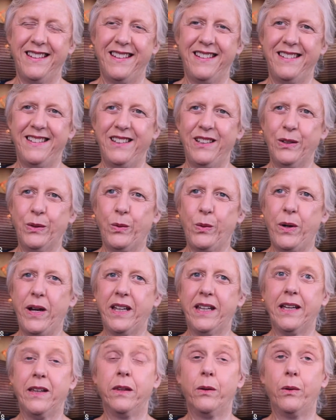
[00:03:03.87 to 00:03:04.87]
didn't quite
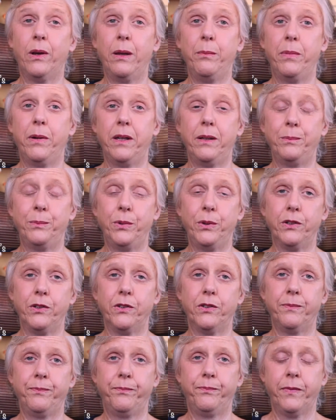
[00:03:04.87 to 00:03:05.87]
get the right button
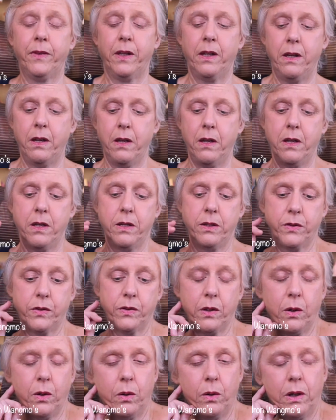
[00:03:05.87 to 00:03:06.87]
pushed.
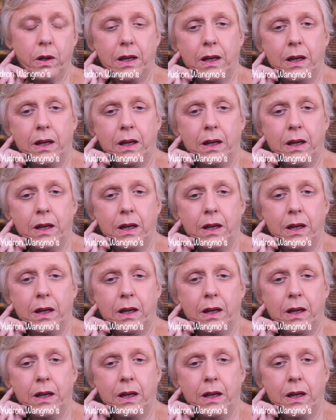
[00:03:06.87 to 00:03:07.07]
So,